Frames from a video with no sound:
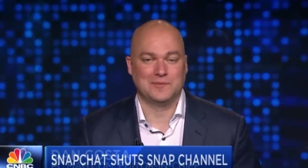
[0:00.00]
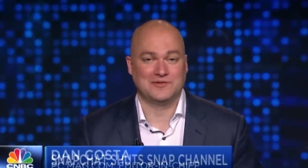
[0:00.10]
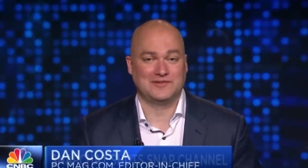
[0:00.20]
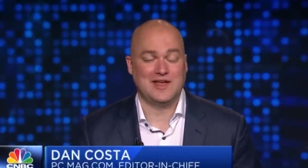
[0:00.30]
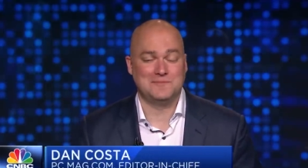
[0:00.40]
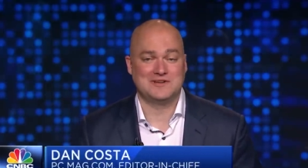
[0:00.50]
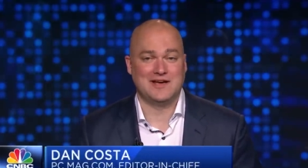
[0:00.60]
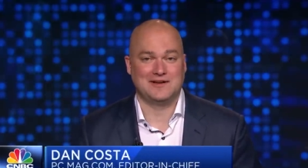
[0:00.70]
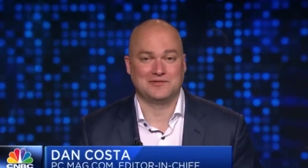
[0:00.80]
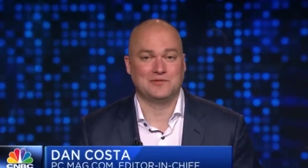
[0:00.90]
Remember,
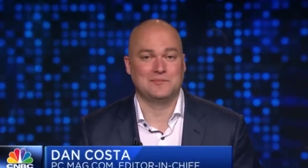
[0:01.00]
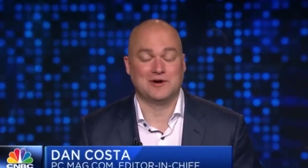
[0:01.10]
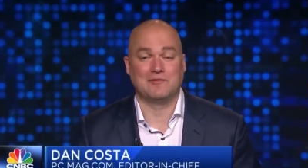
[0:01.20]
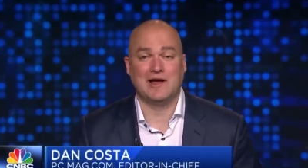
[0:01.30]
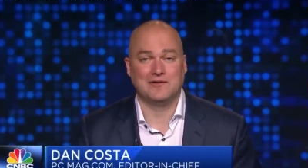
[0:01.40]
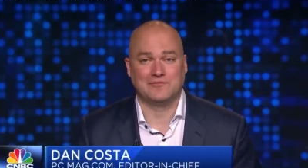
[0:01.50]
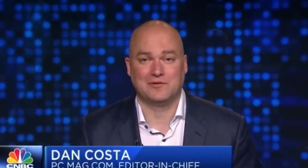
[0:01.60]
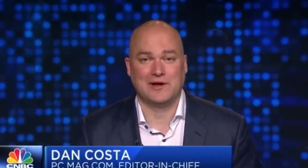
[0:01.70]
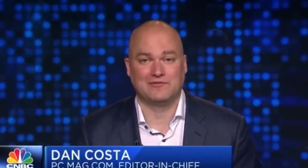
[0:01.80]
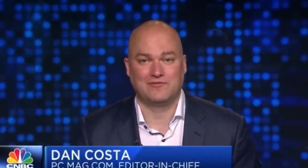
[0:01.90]
Snapchat has only been around for
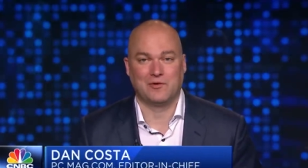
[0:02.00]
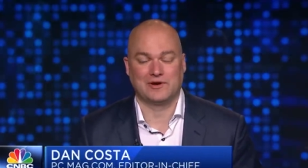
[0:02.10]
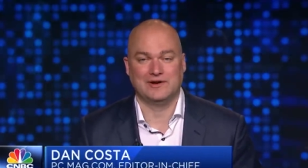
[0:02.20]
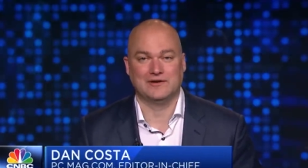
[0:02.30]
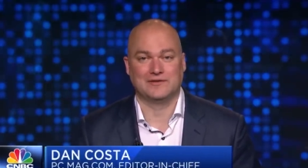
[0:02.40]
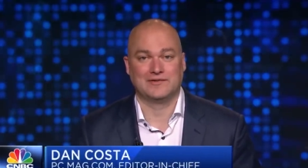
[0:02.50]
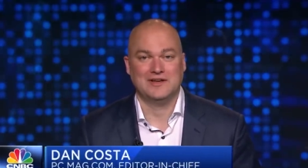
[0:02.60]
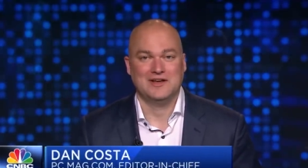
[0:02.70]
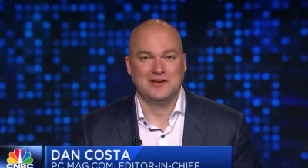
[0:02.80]
about four years.